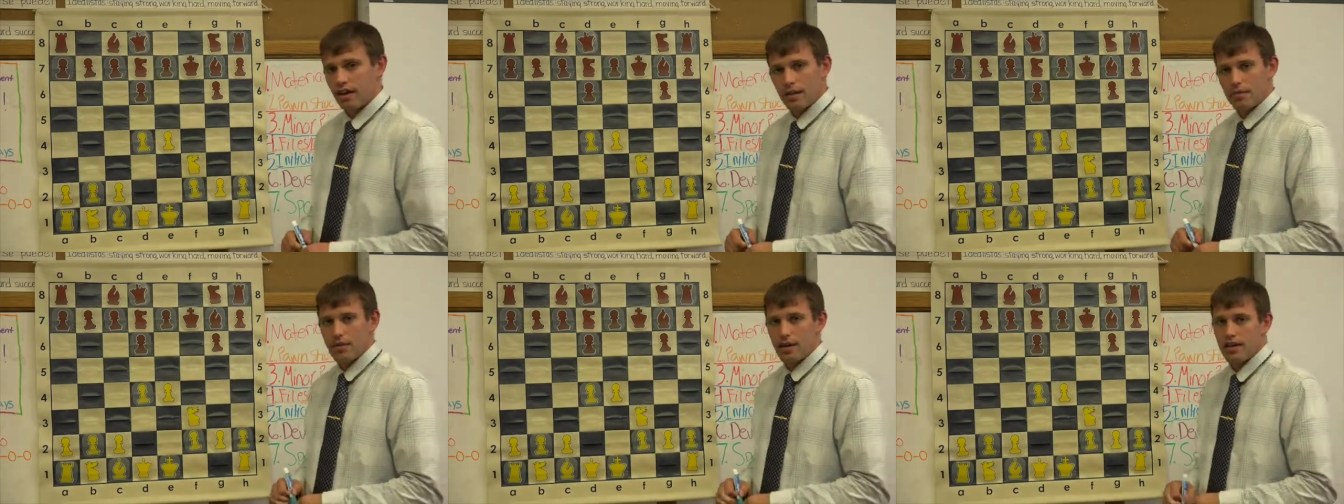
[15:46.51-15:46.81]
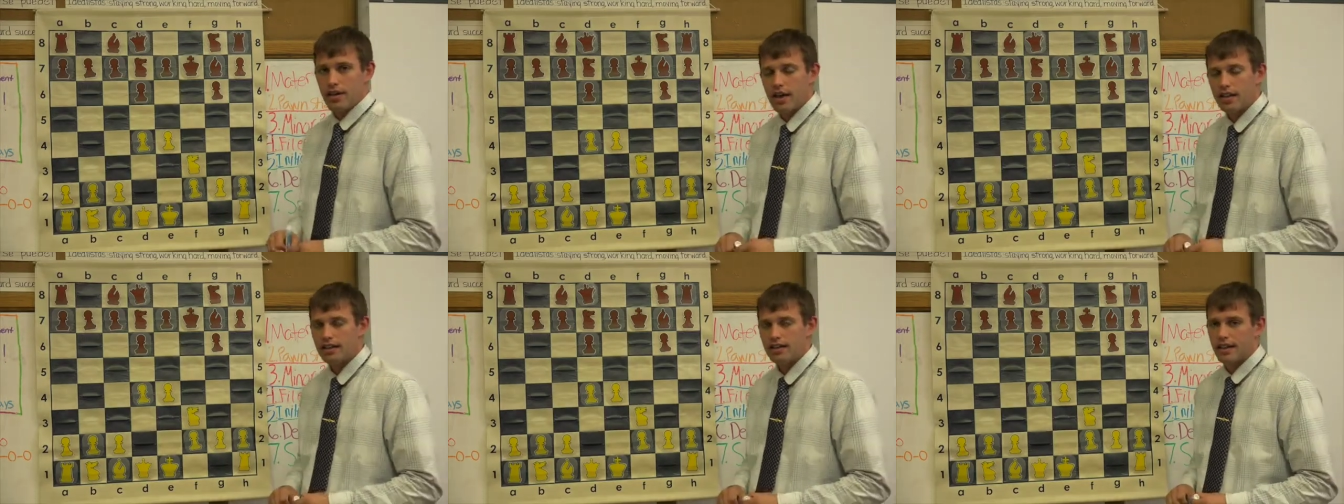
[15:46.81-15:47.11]
I play
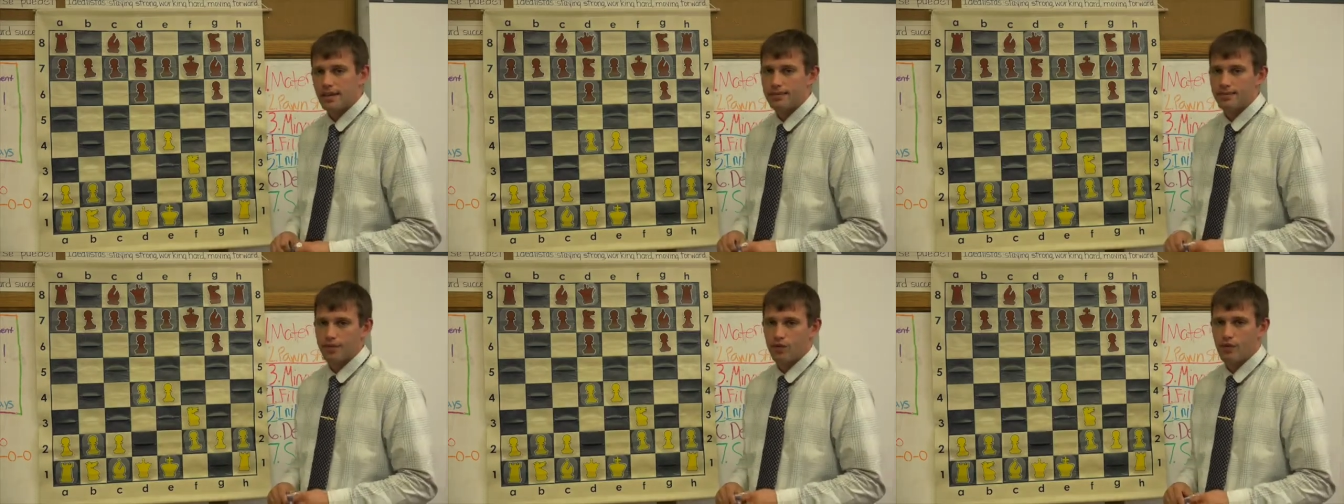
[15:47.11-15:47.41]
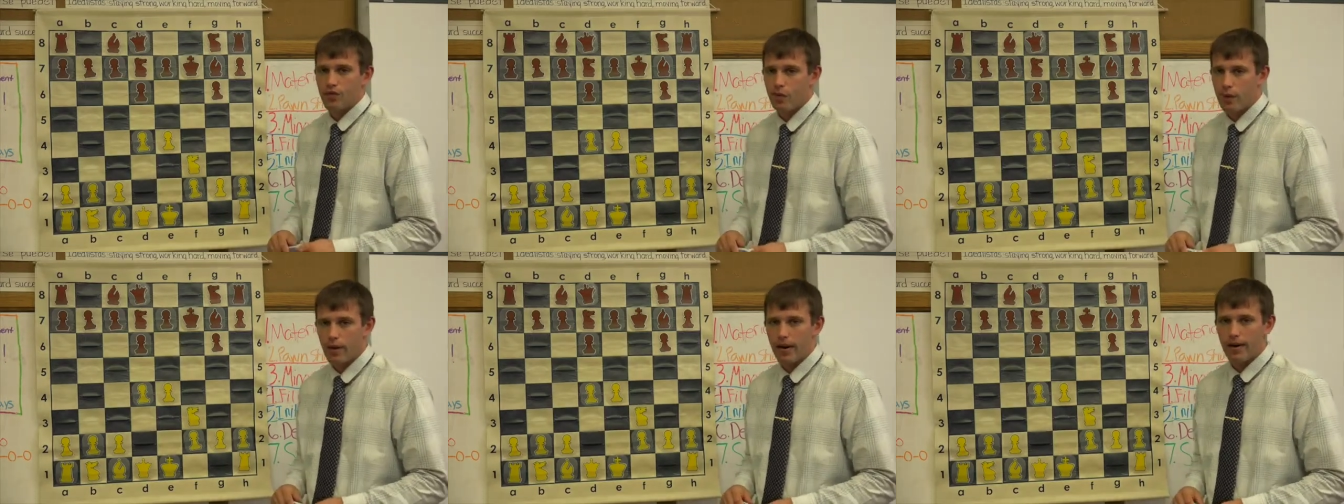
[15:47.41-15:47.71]
lots of games that
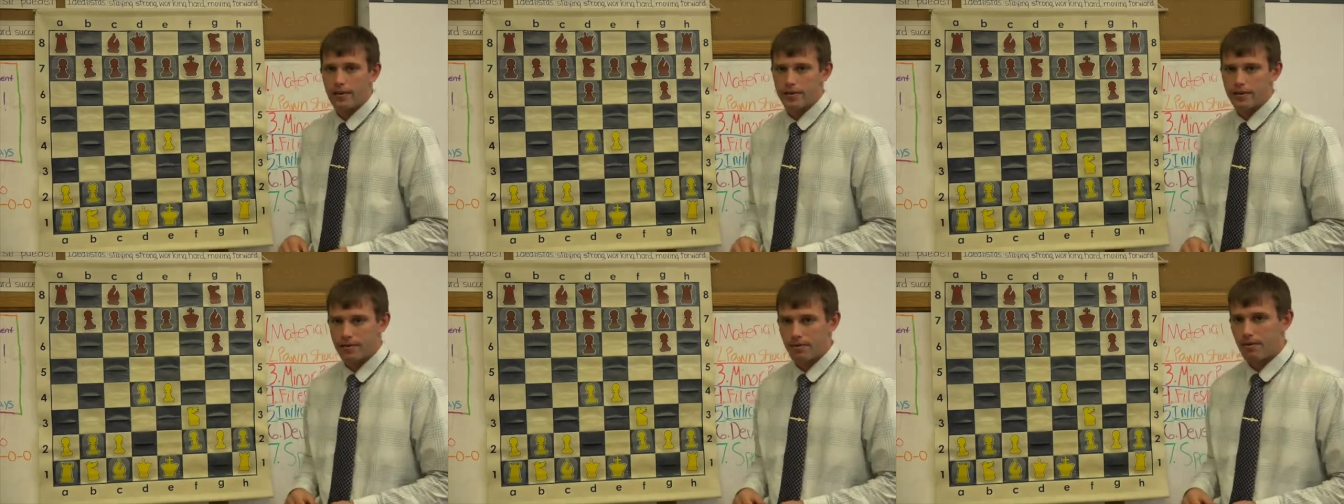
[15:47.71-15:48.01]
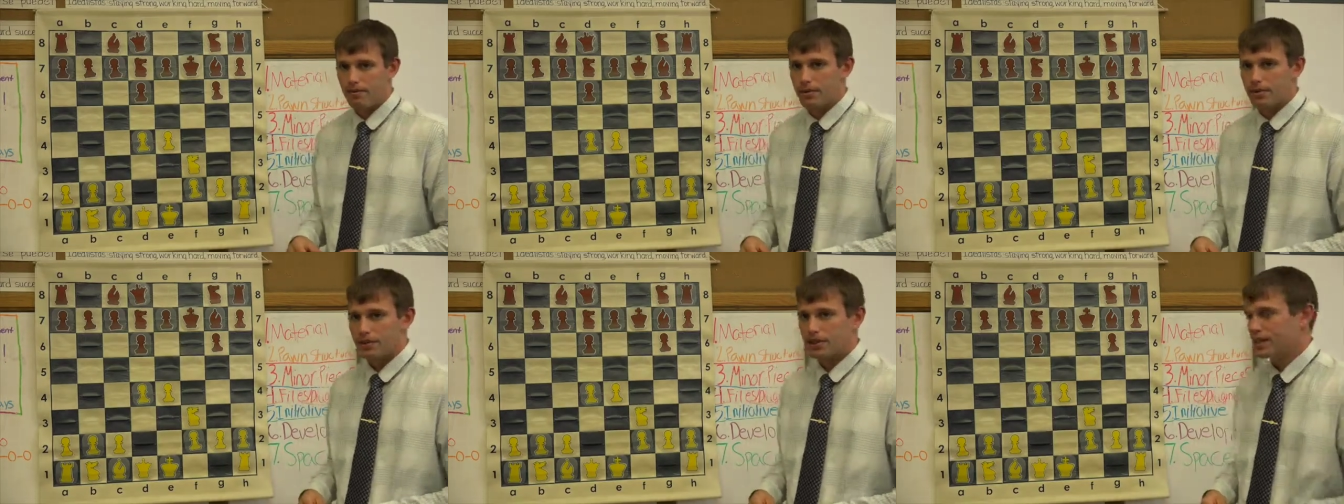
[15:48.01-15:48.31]
are 4 hours. Some
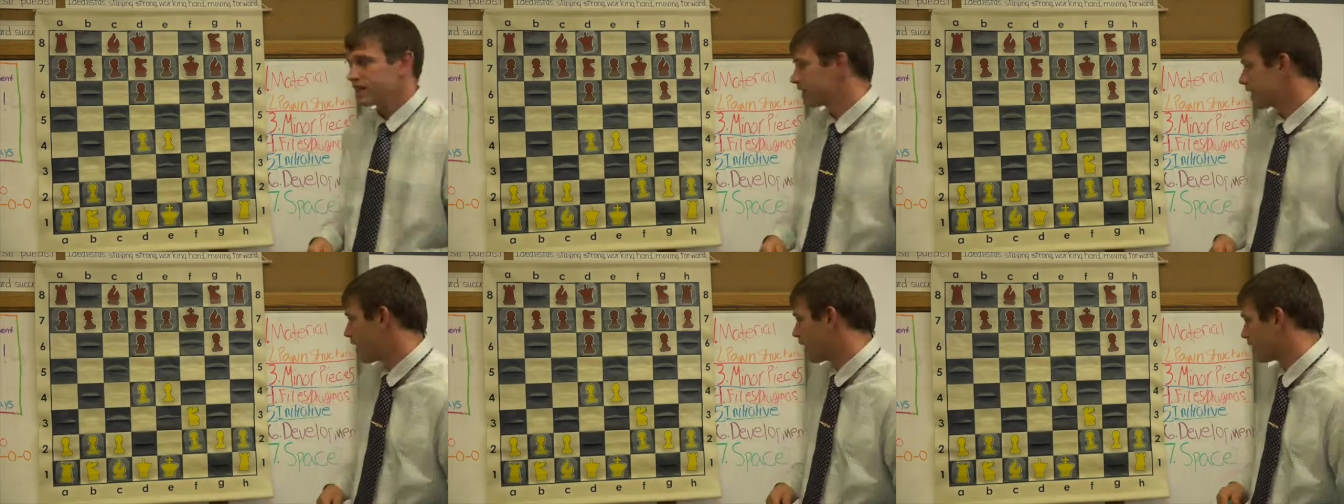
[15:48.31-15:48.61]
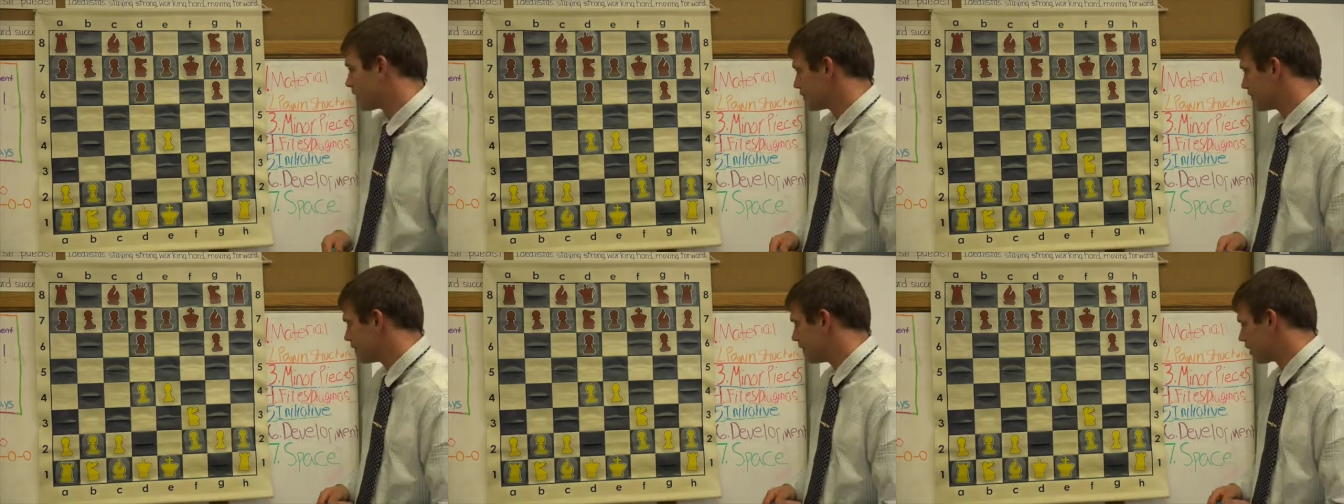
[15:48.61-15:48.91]
of them are 6
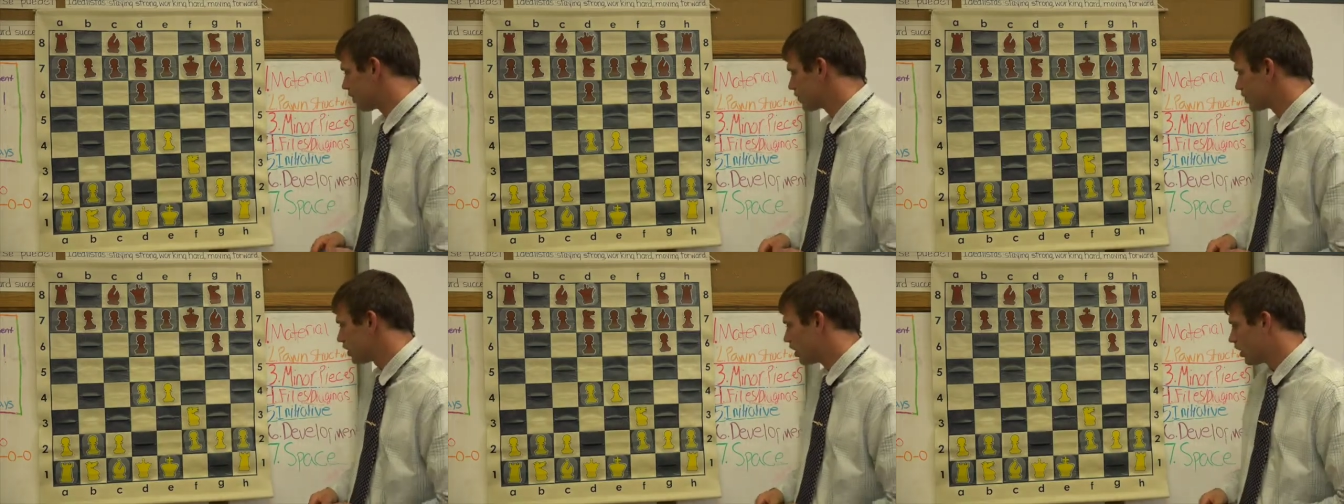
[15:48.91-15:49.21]
hours,